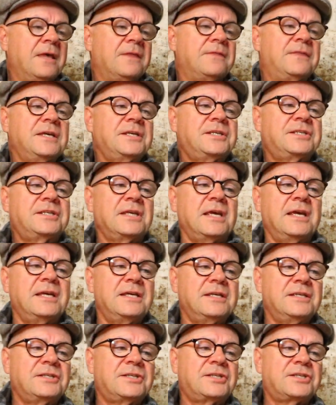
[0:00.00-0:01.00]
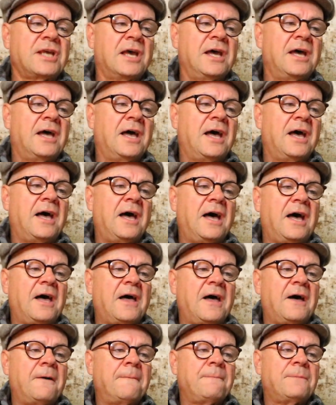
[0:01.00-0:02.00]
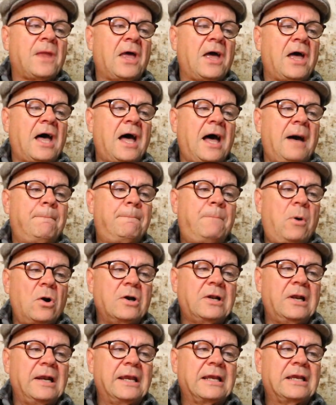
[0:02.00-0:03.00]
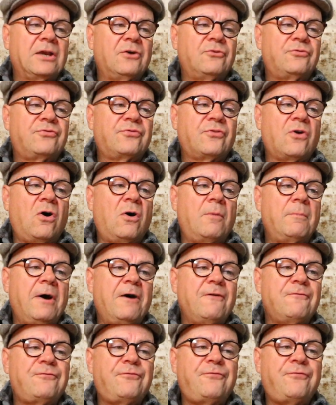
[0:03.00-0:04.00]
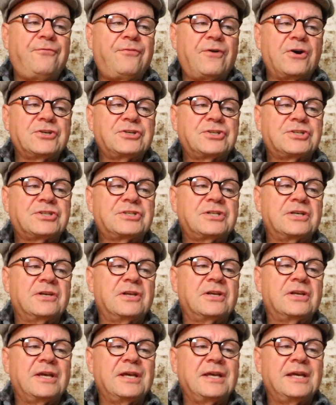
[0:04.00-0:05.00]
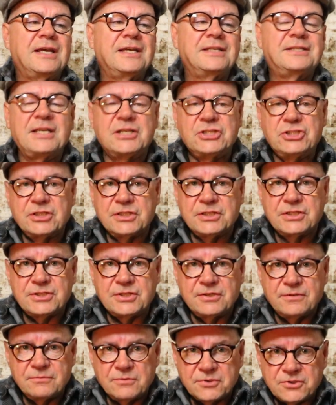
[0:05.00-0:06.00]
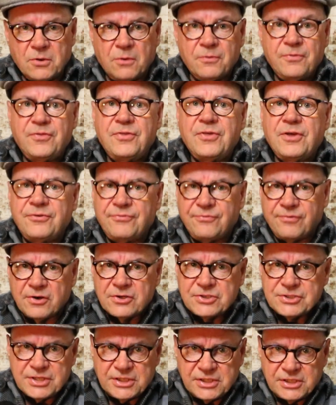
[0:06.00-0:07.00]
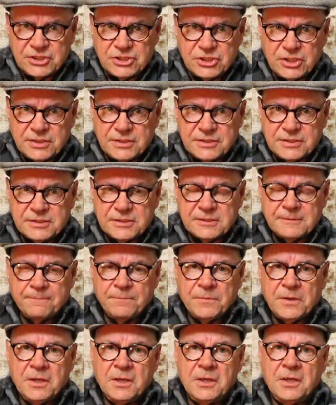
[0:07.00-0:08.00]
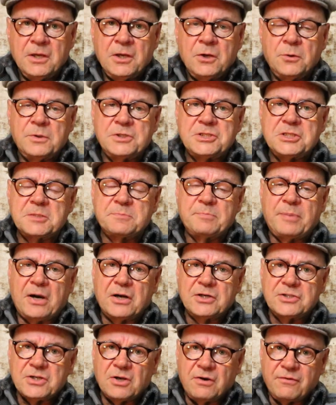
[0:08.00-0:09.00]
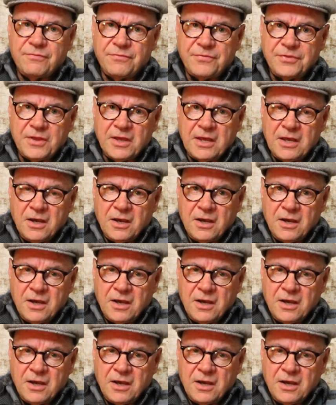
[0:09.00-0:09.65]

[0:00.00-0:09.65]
This is a bottling from First Editions. It was called The First Editions, which is part of the